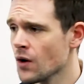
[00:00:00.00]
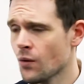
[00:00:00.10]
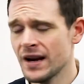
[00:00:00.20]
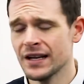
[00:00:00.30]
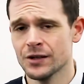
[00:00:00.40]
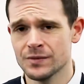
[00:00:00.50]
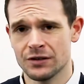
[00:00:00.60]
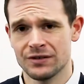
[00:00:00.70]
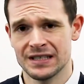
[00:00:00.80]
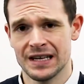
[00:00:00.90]
When it comes
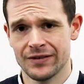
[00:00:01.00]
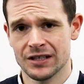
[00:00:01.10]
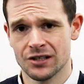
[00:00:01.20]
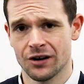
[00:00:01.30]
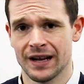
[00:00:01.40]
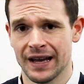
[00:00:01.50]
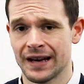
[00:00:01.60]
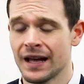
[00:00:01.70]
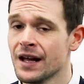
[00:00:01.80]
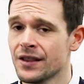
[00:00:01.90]
to receiving stock
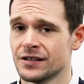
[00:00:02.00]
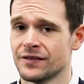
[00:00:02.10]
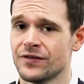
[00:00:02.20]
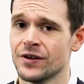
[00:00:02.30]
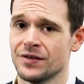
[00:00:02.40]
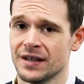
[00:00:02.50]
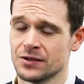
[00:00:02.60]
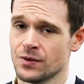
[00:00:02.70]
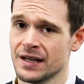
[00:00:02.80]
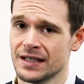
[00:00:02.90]
in, there's a few
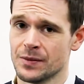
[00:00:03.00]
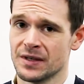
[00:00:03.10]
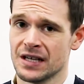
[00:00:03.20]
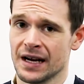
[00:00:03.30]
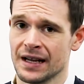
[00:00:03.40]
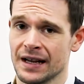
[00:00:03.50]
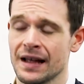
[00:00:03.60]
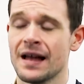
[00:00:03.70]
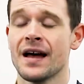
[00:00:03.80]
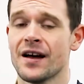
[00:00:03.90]
things we need to be checking.
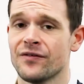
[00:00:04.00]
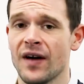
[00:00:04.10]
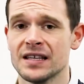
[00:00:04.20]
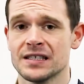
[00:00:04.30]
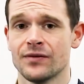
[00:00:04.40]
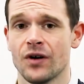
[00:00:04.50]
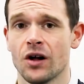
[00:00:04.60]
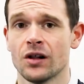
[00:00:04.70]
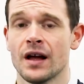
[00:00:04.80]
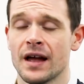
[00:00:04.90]
First of
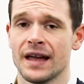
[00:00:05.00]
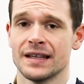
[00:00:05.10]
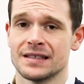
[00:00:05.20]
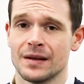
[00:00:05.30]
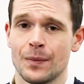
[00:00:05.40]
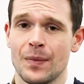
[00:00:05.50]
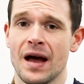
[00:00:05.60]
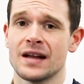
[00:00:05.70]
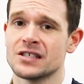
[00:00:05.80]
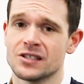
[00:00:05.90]
all, it's the
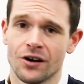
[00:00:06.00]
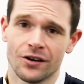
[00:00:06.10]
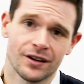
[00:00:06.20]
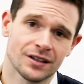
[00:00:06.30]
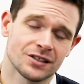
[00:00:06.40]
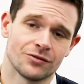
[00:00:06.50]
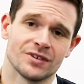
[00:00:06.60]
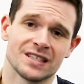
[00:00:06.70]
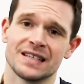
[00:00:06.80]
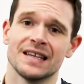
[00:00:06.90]
purchase order to
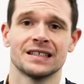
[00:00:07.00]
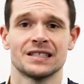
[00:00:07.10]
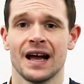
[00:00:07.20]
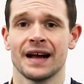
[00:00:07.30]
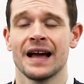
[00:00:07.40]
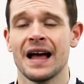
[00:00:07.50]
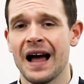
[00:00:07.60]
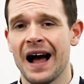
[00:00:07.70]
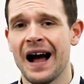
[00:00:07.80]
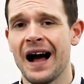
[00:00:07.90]
receipt check.
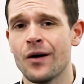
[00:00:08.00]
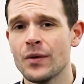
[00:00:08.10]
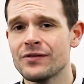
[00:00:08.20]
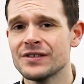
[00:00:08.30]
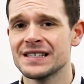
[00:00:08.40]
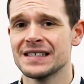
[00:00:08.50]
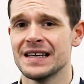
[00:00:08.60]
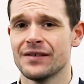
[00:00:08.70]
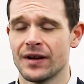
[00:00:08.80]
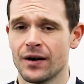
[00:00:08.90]
How are we
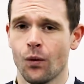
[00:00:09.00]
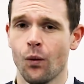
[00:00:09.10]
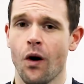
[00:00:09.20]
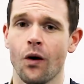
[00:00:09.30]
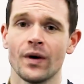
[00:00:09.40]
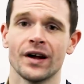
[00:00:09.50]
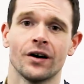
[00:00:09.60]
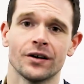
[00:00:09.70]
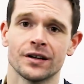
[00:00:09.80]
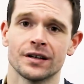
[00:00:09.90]
receiving what we
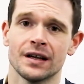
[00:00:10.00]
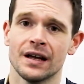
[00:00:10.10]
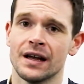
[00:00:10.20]
ordered?